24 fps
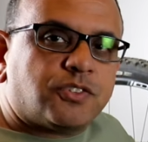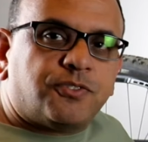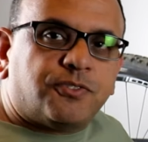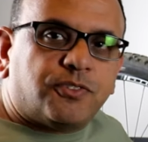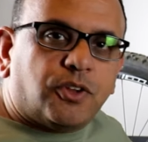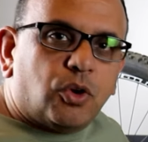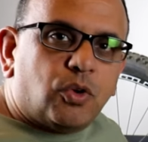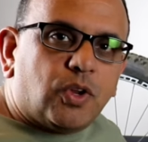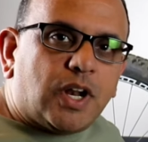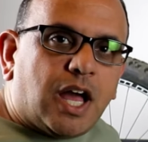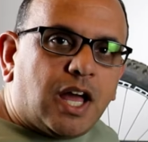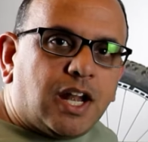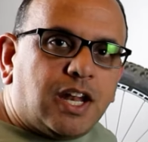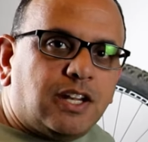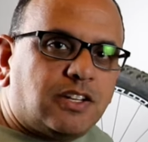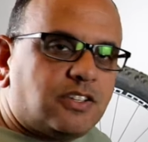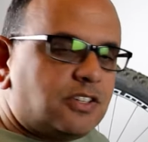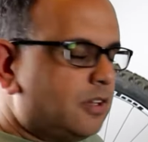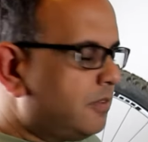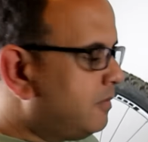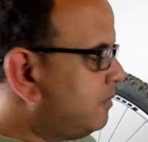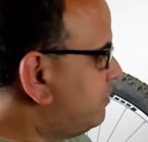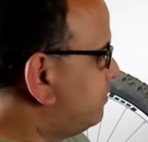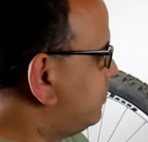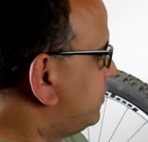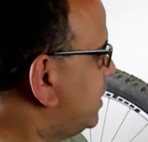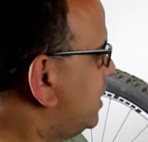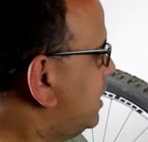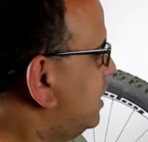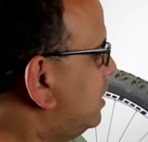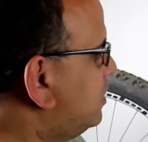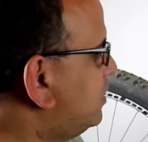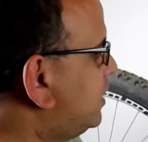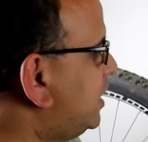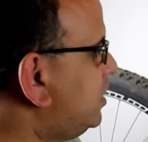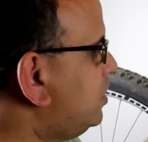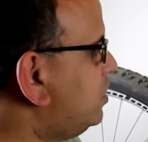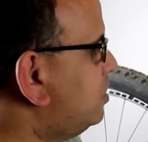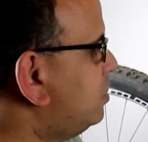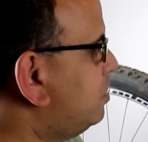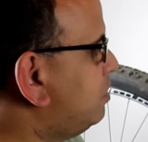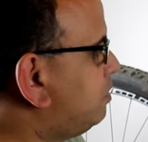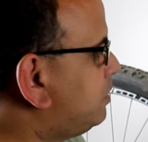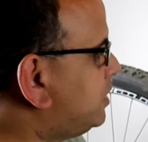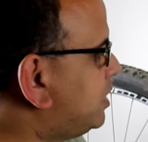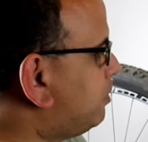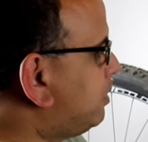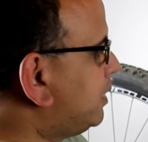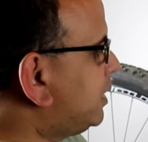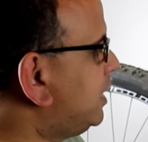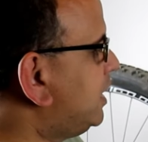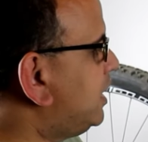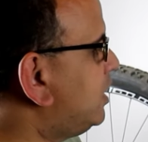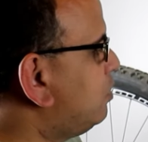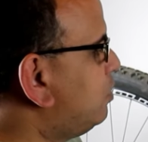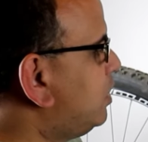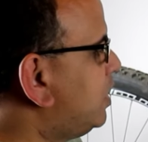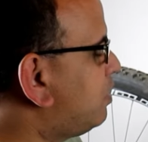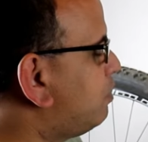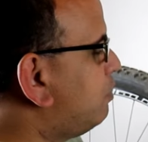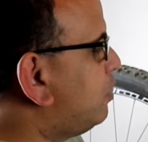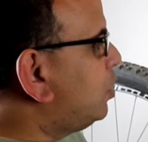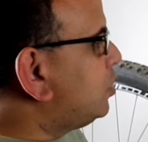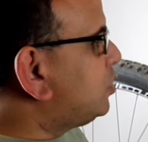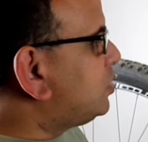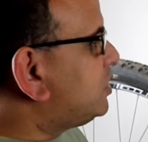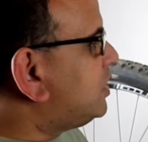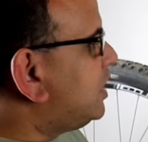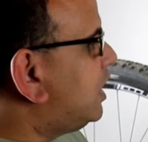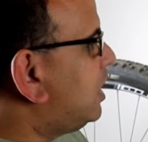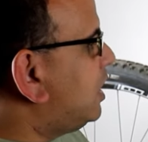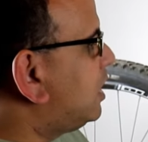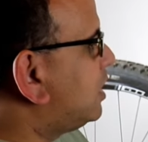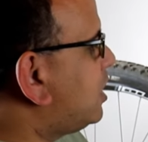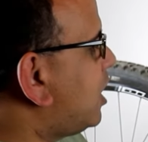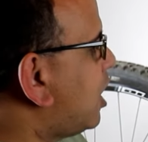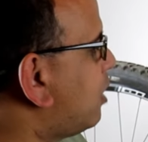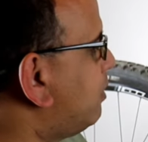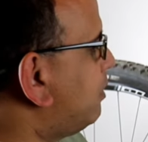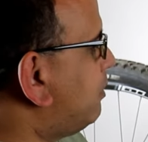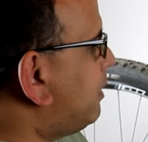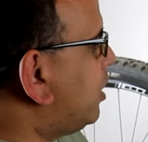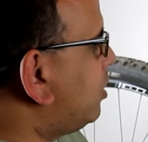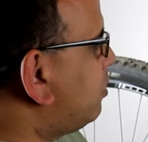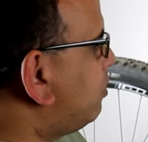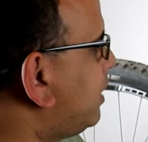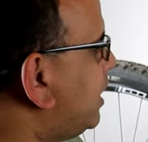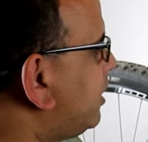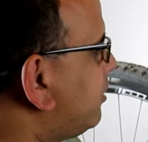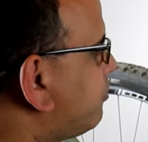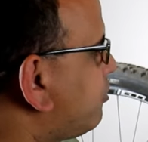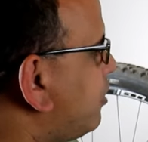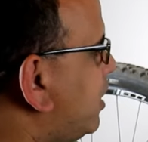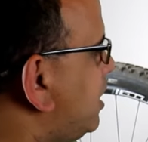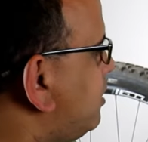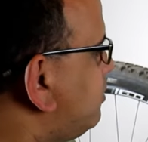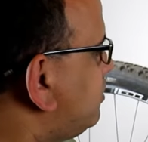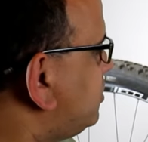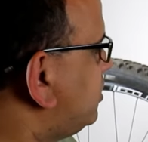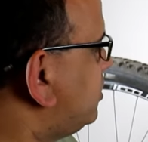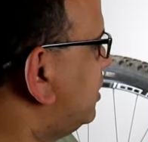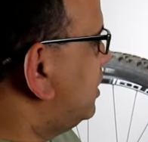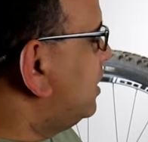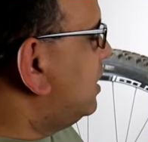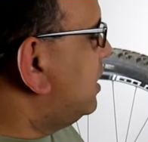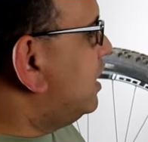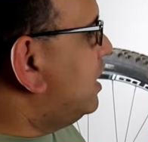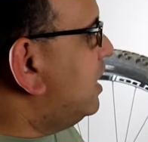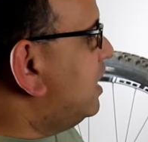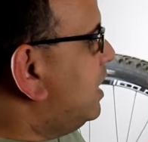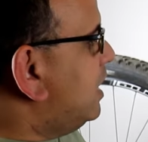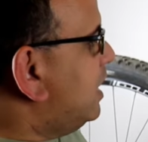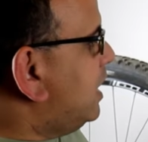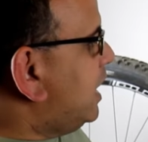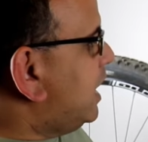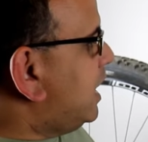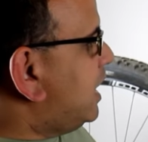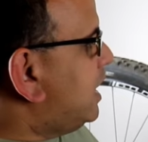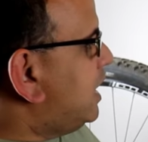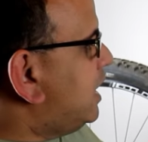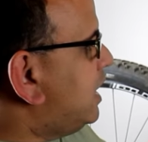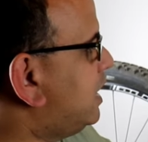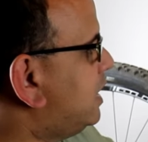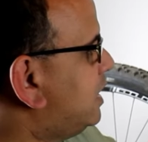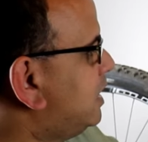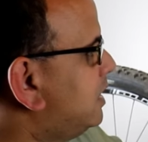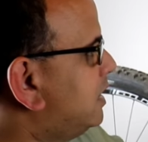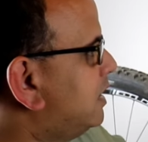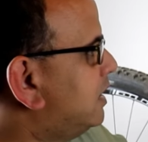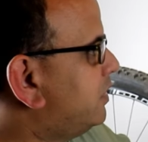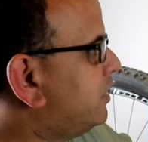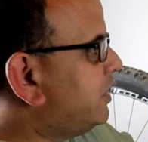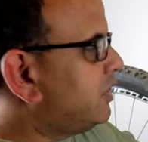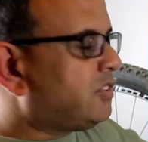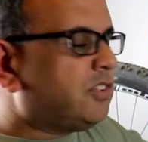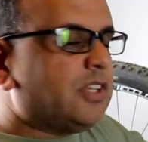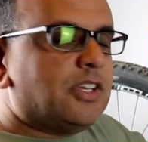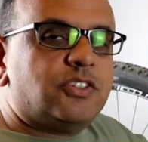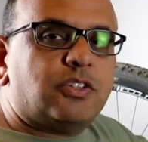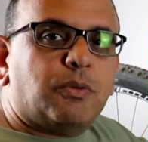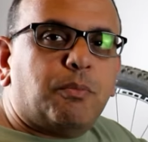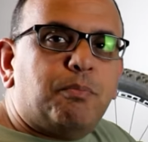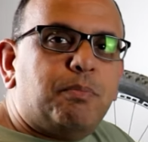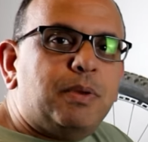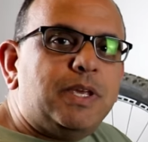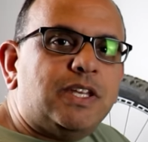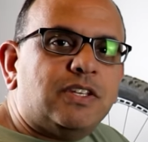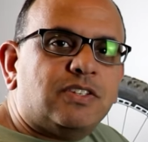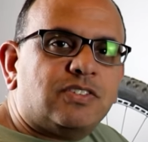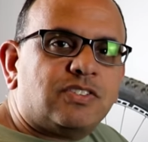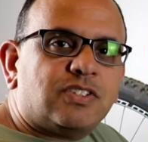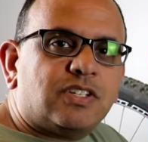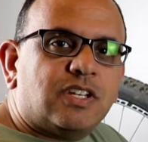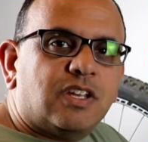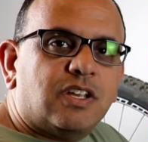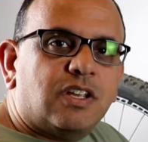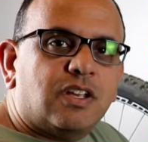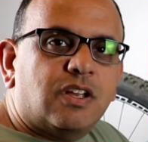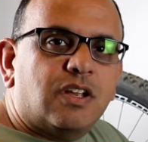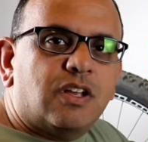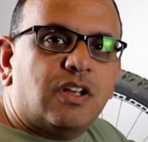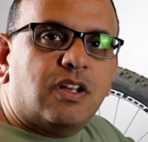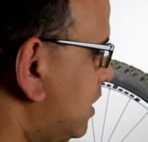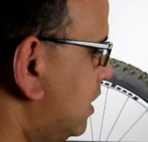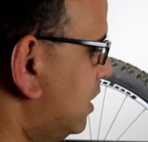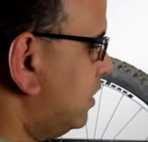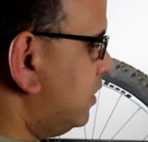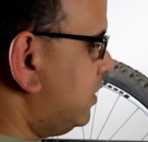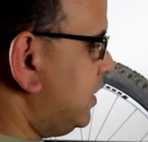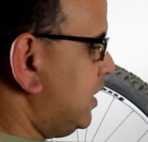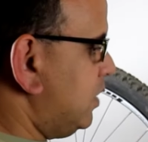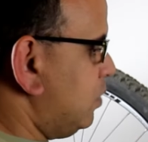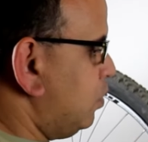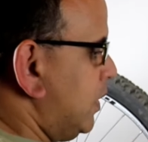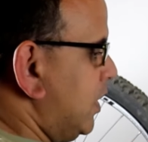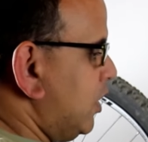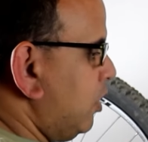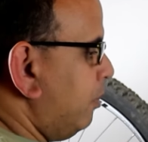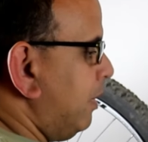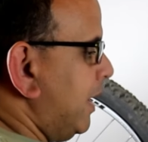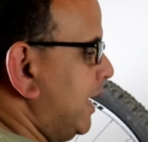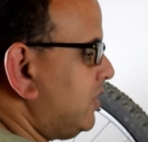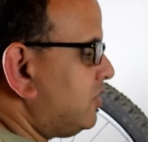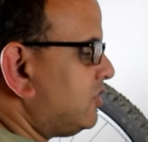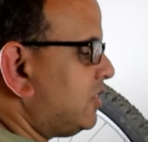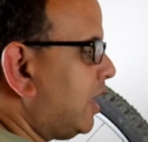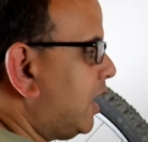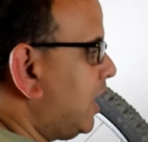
float on it that you typically get with most carbon mountain bike frames. And this thing's a beast. The wheelbase